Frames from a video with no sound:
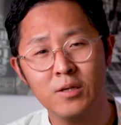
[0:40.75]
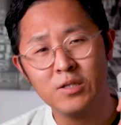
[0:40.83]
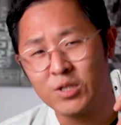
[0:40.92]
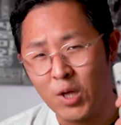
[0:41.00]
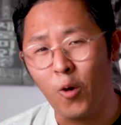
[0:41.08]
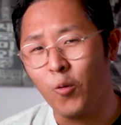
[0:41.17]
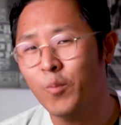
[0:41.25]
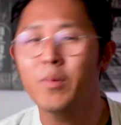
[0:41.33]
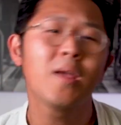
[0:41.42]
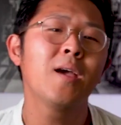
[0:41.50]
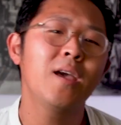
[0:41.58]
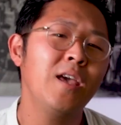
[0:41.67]
So,
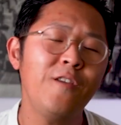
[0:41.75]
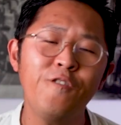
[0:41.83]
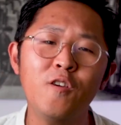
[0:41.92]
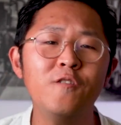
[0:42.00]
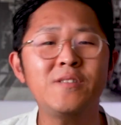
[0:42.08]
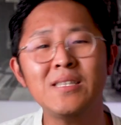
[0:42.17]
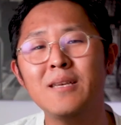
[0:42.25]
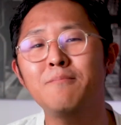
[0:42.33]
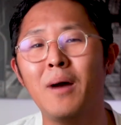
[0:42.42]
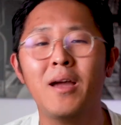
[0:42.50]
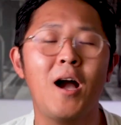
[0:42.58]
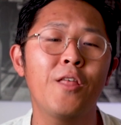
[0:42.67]
if you've seen
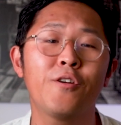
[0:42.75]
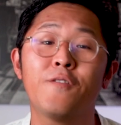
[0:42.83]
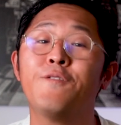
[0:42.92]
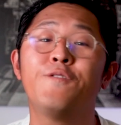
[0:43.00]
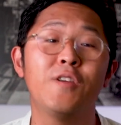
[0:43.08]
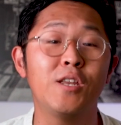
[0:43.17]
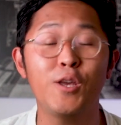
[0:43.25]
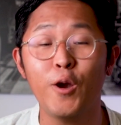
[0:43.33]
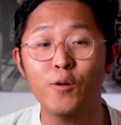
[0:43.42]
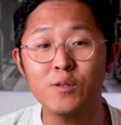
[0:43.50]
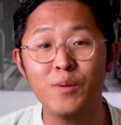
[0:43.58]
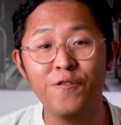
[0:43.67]
my other
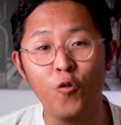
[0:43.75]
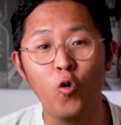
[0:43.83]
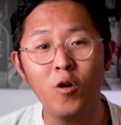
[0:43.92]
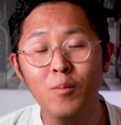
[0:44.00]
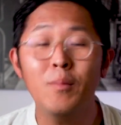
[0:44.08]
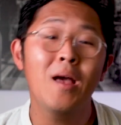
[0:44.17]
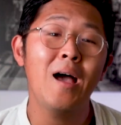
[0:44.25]
videos before,